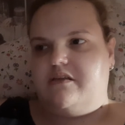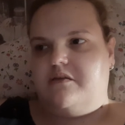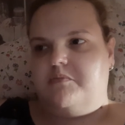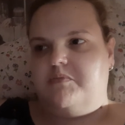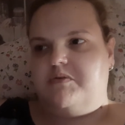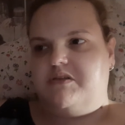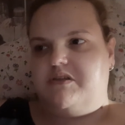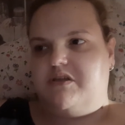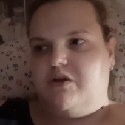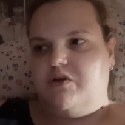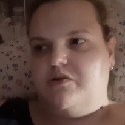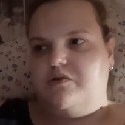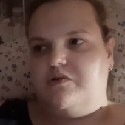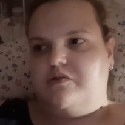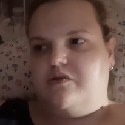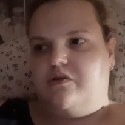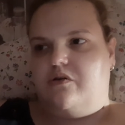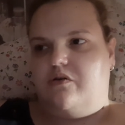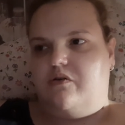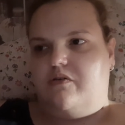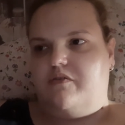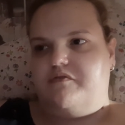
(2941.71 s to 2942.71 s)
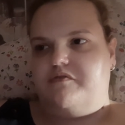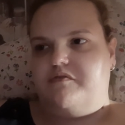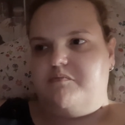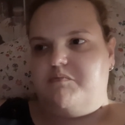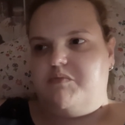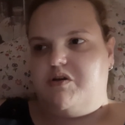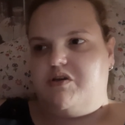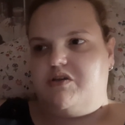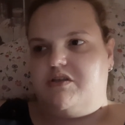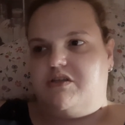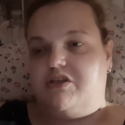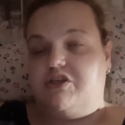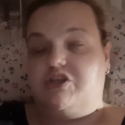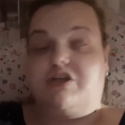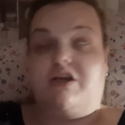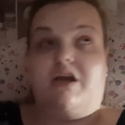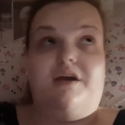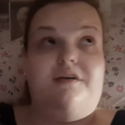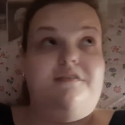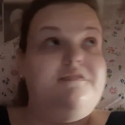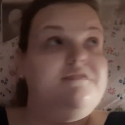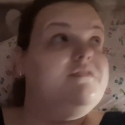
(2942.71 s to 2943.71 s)
episode of
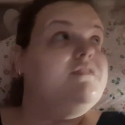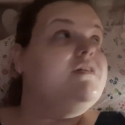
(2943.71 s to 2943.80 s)
MasterChef,